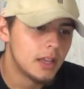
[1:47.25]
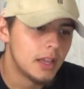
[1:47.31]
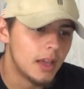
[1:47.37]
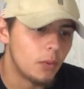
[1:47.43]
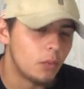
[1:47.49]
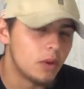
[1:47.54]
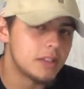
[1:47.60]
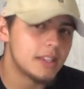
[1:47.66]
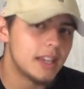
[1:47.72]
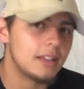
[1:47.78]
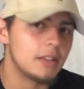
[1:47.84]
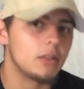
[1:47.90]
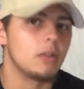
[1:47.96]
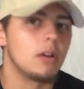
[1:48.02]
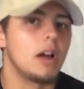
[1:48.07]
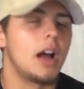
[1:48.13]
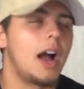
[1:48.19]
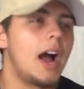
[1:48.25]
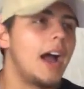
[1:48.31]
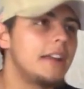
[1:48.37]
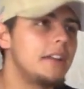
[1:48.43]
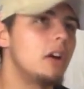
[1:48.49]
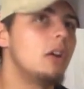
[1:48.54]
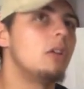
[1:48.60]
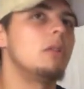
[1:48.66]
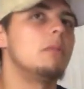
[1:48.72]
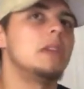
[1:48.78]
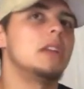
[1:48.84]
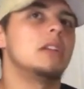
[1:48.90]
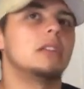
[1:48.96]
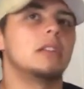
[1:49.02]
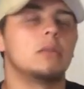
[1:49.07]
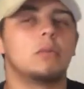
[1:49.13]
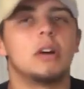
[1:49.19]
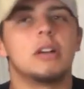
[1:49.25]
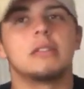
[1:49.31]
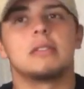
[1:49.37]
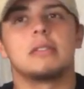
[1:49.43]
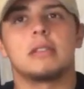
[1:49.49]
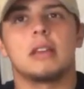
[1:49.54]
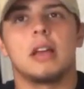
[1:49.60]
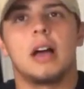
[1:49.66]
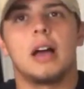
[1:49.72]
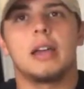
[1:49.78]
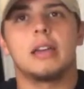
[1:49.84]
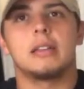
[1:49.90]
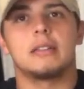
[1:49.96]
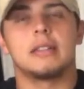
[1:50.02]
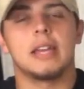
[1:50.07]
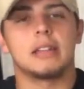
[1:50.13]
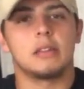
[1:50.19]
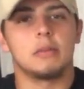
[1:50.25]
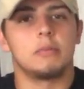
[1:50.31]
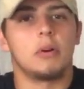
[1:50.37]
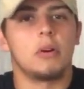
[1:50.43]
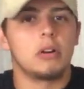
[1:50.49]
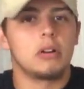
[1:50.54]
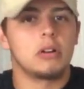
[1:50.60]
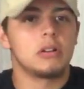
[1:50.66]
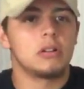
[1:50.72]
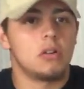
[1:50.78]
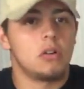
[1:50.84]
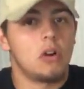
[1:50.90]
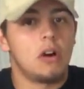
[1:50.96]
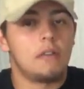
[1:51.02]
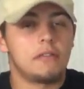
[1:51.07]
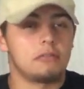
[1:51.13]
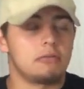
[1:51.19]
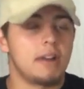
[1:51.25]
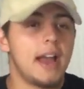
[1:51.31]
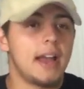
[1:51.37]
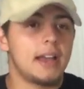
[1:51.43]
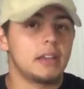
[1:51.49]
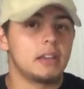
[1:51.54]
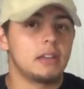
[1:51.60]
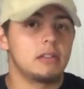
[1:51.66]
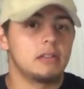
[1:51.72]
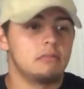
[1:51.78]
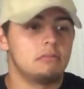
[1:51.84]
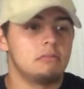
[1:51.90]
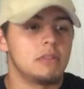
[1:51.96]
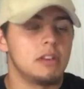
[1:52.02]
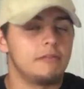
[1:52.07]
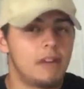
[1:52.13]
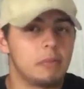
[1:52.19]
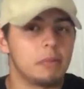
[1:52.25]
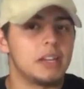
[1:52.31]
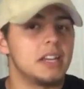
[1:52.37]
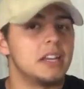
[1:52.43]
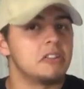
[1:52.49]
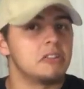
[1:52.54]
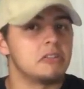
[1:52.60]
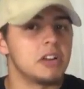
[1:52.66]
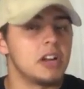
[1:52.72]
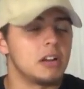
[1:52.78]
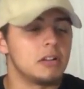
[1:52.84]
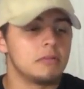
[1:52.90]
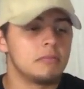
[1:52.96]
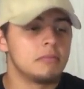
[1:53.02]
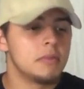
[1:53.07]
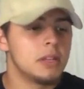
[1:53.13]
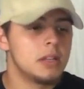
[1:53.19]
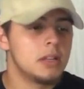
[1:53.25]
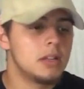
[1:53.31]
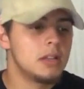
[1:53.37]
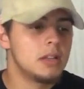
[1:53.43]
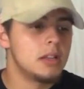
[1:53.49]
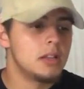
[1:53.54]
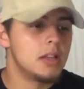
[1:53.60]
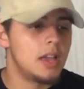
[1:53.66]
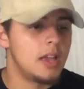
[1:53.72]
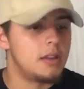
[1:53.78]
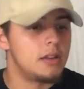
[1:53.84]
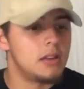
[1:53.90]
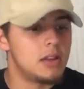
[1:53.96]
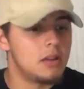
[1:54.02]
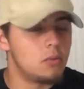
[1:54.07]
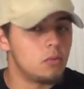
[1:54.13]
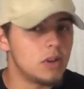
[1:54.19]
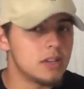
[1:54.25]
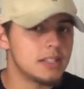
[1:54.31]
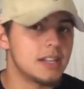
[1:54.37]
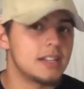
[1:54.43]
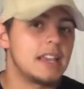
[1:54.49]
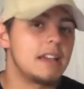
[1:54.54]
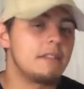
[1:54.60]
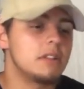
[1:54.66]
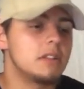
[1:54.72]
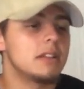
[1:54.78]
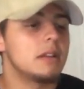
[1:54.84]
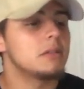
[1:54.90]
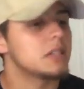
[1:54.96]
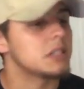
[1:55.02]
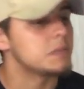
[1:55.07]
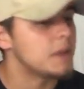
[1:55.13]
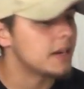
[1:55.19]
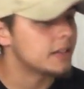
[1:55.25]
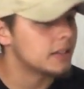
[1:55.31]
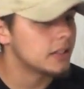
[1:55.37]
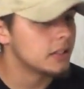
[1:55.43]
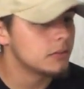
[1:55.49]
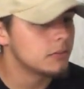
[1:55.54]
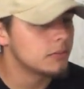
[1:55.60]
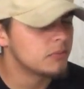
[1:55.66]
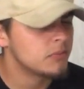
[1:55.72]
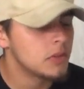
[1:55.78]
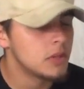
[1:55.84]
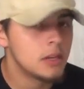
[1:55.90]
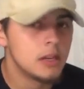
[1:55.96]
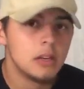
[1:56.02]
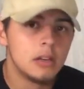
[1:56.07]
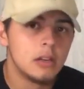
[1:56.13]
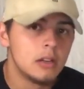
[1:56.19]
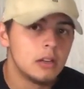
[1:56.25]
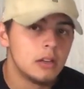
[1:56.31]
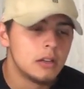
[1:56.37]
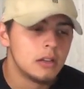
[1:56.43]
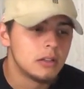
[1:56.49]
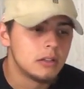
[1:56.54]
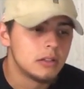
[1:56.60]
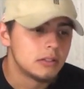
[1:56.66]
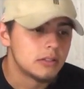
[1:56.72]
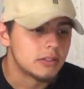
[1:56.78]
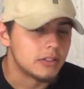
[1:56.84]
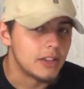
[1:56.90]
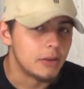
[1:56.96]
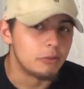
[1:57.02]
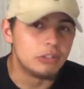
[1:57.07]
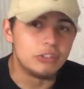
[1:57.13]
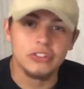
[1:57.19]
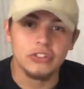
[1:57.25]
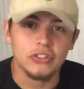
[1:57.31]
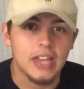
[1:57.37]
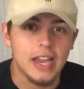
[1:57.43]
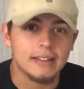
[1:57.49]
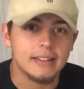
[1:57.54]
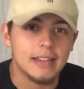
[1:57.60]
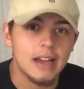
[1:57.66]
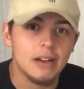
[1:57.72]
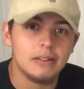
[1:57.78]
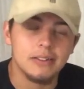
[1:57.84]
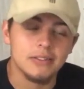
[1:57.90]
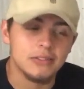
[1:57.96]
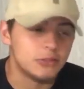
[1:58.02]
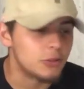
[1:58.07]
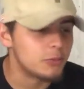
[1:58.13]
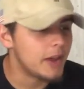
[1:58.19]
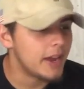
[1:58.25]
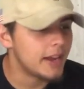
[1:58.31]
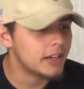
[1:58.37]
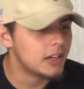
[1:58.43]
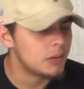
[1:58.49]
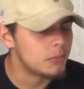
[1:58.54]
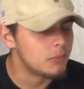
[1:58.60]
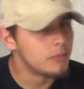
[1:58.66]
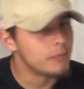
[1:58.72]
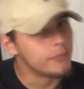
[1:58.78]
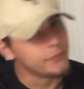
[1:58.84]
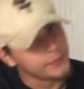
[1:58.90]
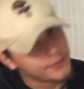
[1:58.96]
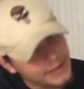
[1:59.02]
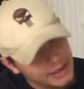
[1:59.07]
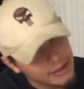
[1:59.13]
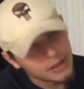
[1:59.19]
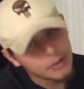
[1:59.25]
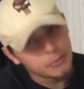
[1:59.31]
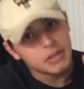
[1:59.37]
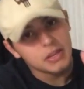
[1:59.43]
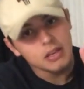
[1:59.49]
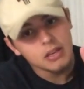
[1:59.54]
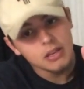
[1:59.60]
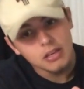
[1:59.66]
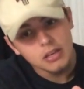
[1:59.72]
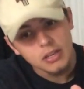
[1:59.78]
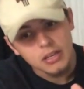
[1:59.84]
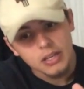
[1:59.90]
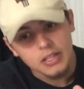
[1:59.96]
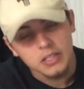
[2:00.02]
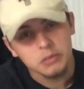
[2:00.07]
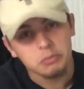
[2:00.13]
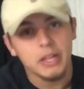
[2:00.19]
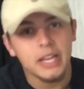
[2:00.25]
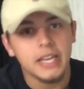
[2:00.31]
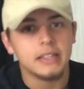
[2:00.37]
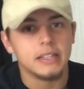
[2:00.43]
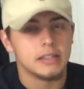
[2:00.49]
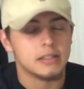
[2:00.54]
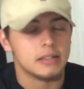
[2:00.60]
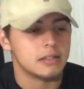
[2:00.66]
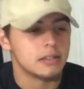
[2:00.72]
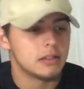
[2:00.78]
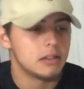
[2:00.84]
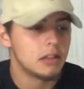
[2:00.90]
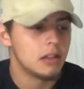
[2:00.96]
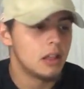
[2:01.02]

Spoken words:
And once I know immediately once I take the bar off the rack, if I'm going to hit it or not. And it wasn't as heavy as I was expecting. So then we just sat down and stood back up. Now let me explain this.